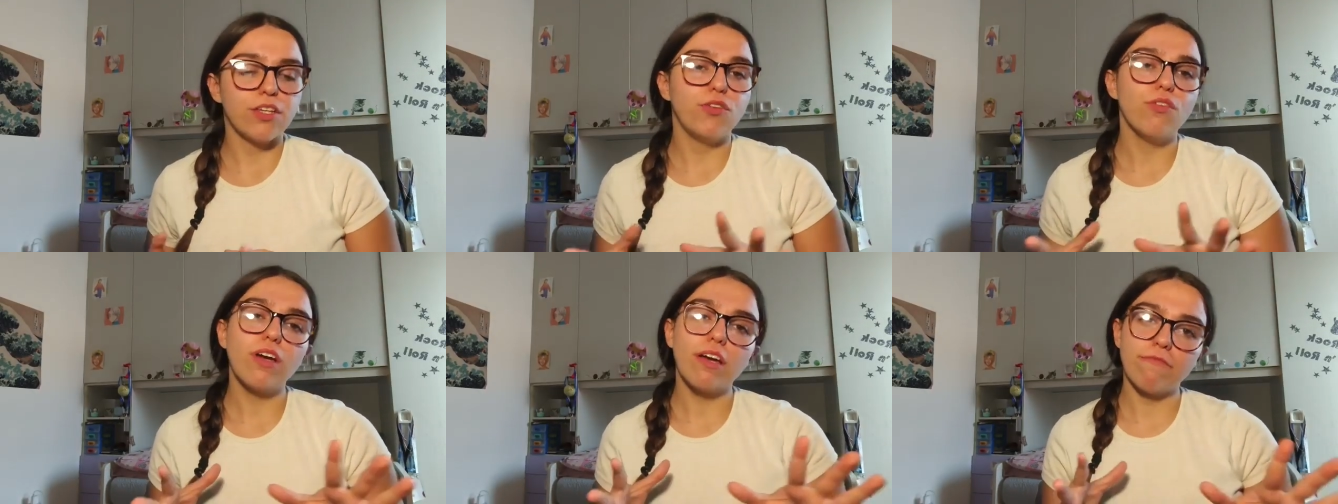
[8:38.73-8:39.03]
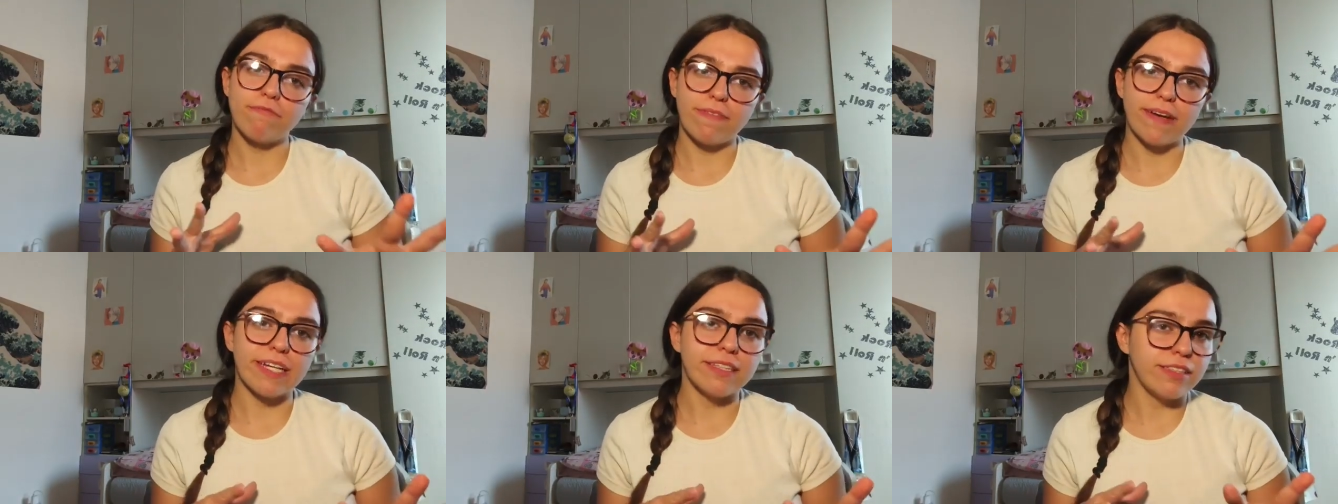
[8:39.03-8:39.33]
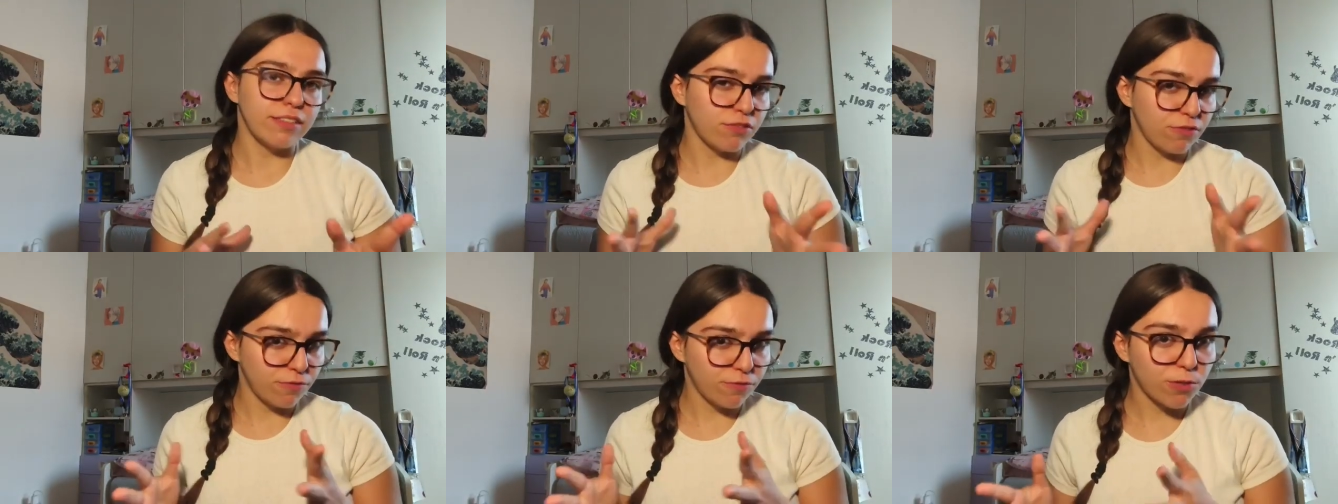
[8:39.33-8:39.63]
you can
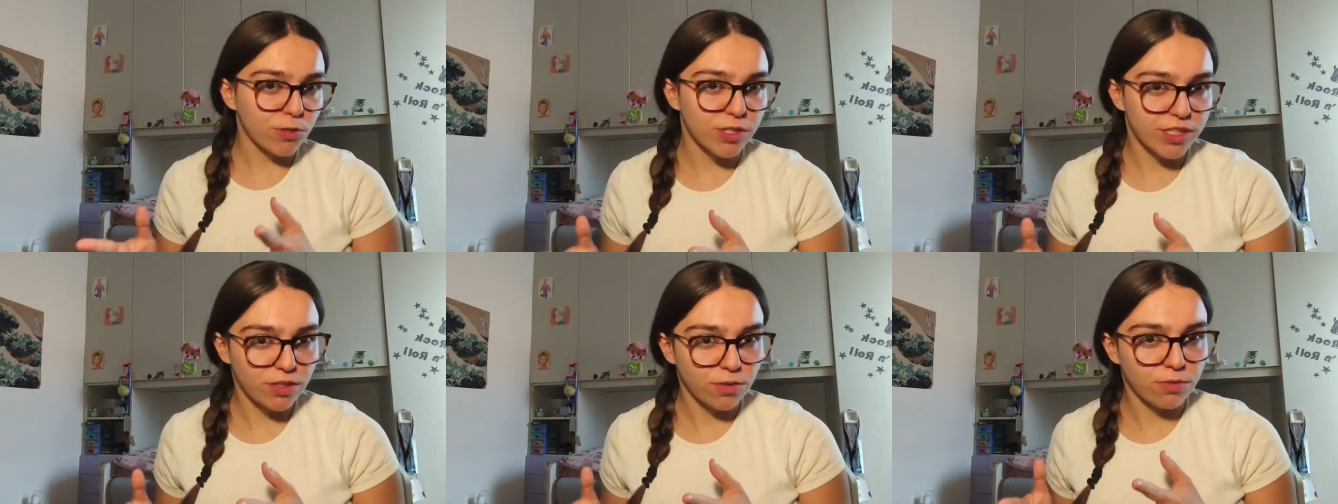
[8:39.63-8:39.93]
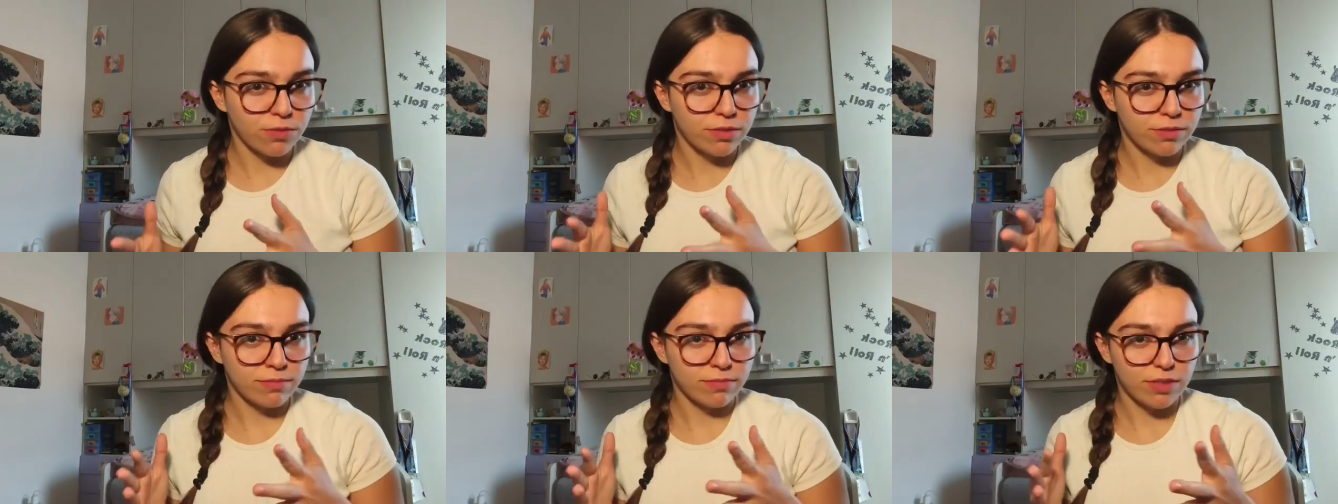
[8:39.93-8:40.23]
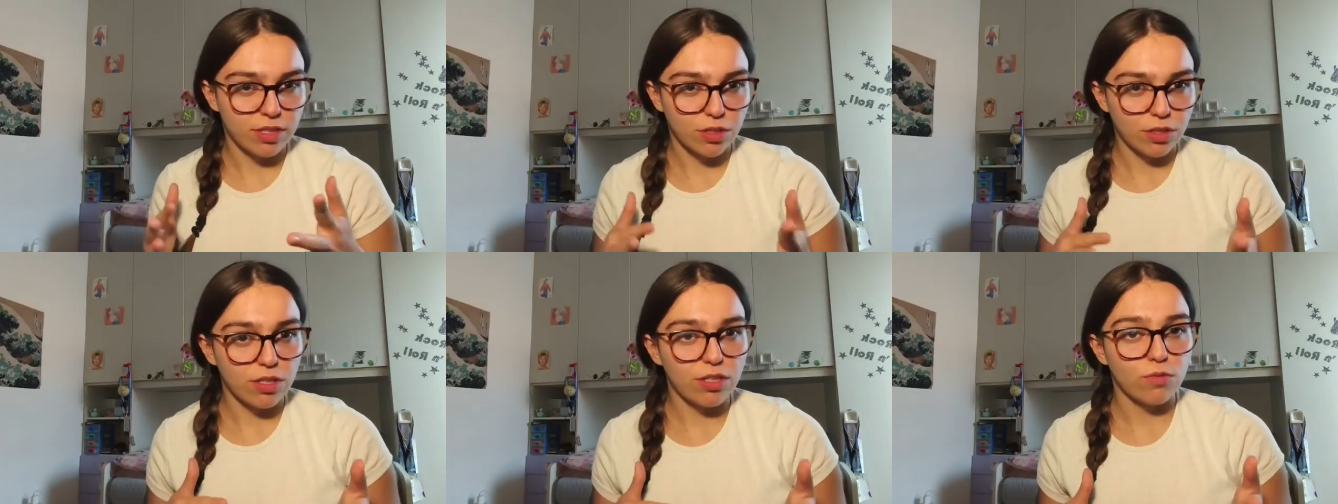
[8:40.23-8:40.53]
find it, of course,
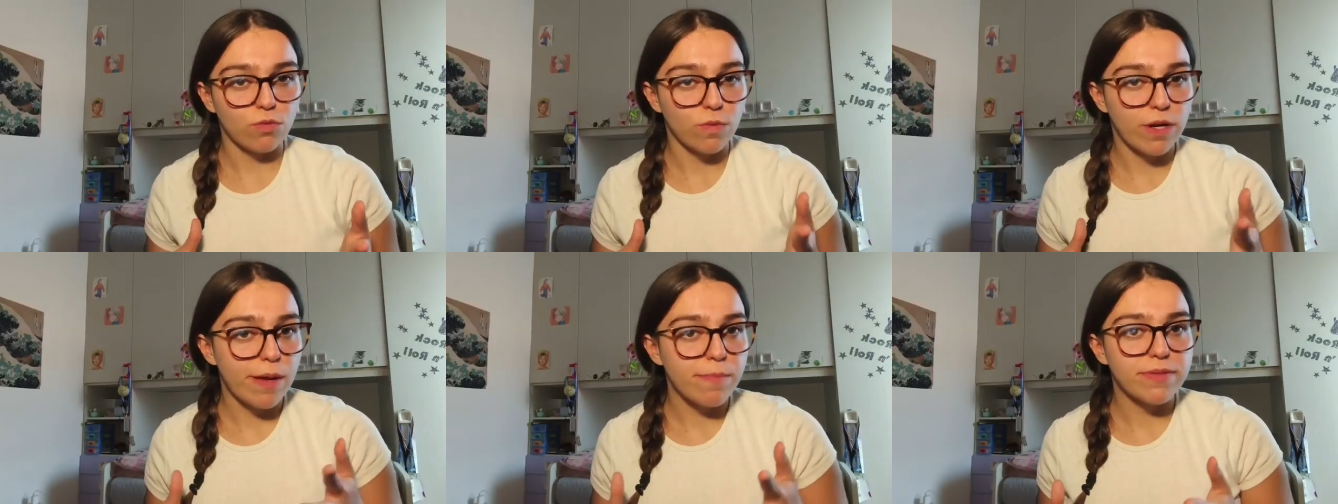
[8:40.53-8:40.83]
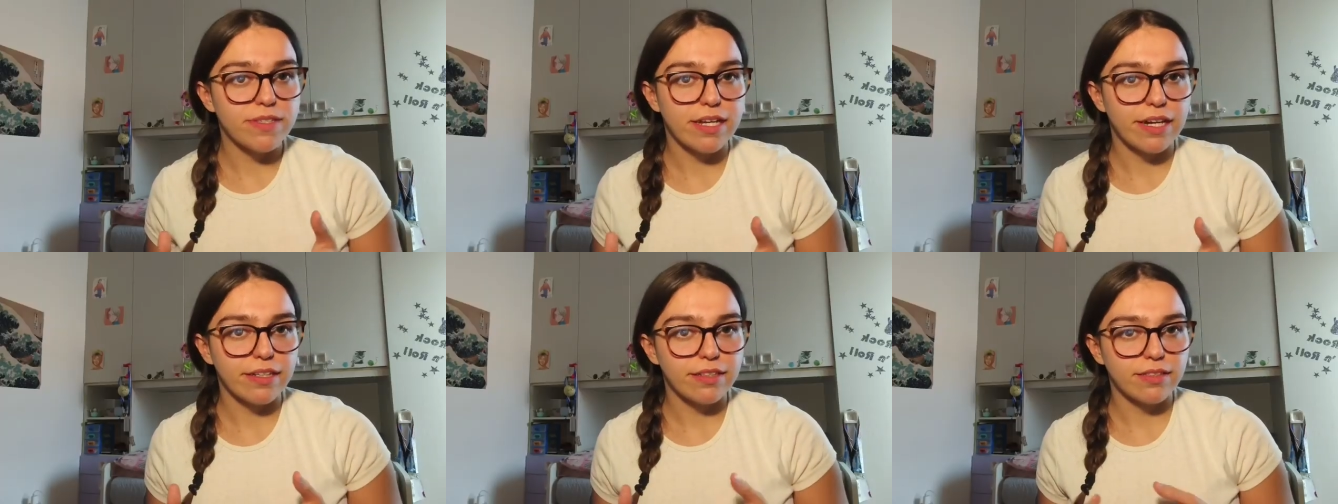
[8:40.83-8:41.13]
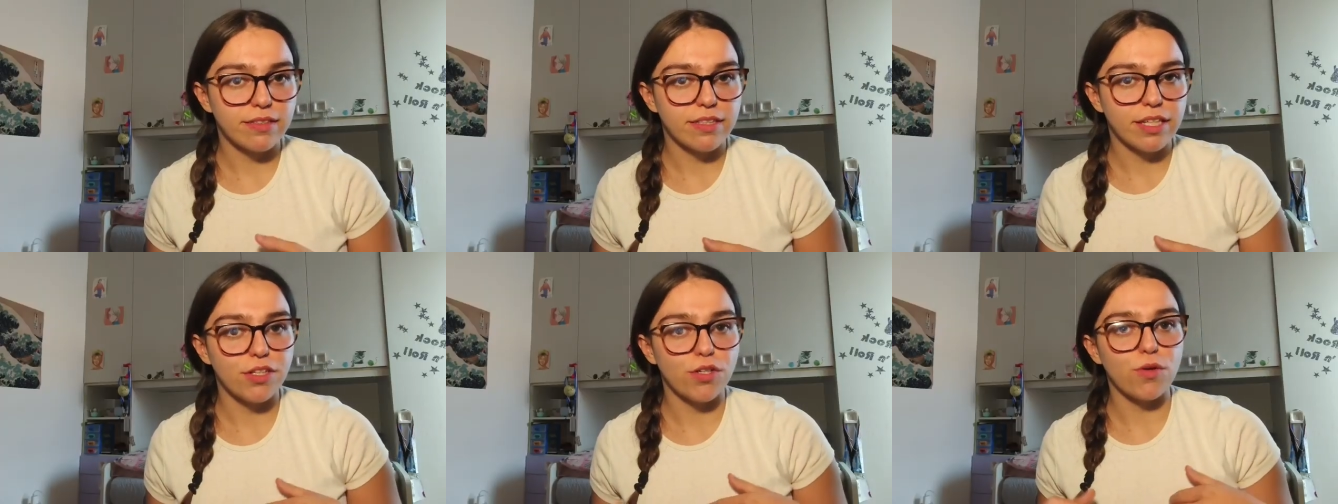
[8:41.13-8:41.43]
on the
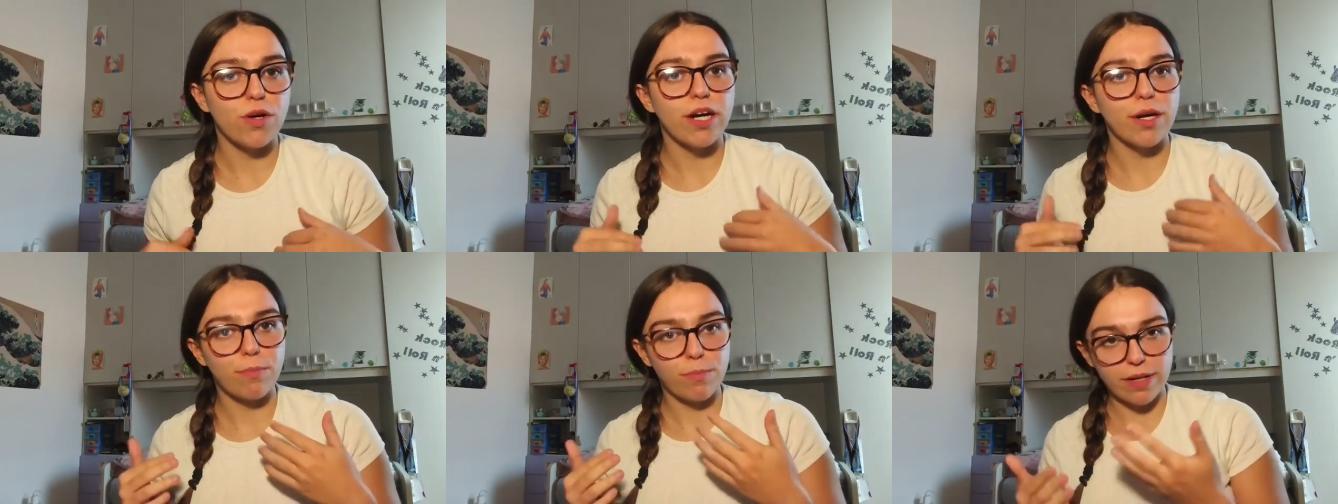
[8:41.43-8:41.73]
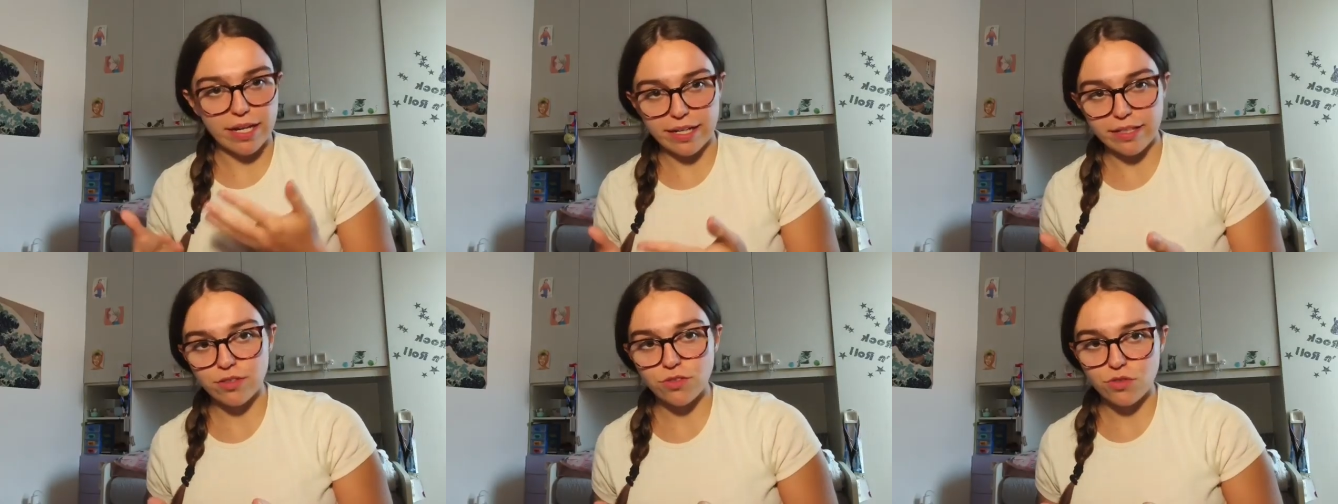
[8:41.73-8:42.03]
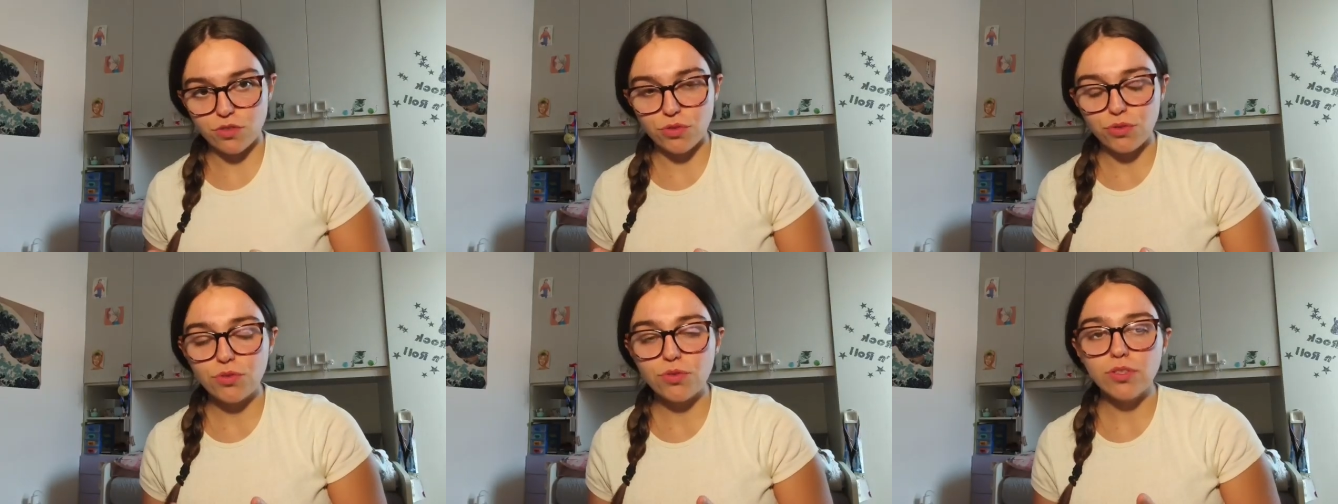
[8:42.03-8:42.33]
website that you are applying
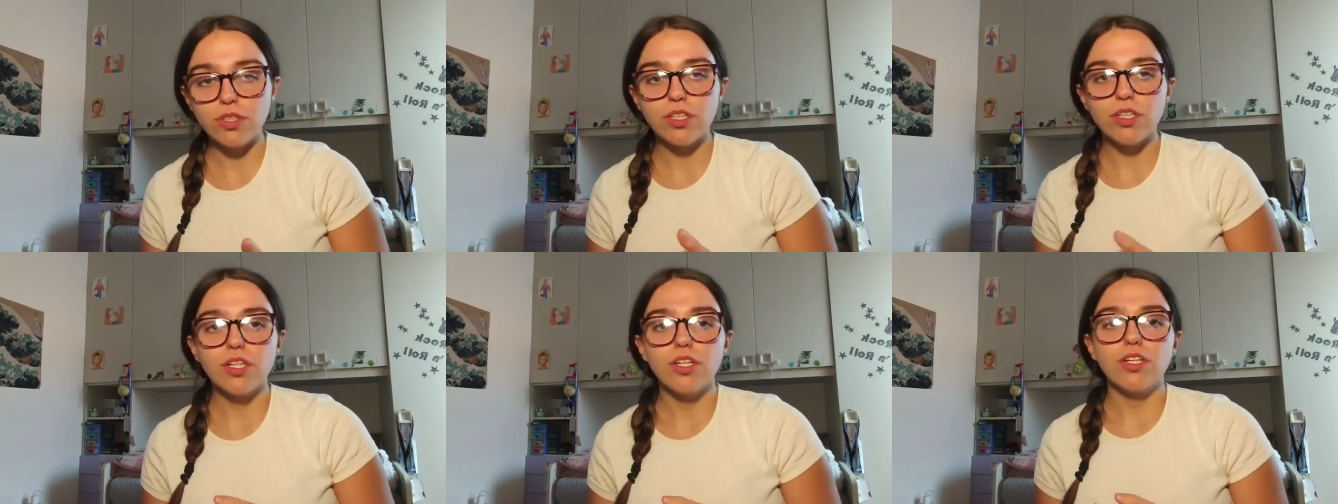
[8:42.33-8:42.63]
to.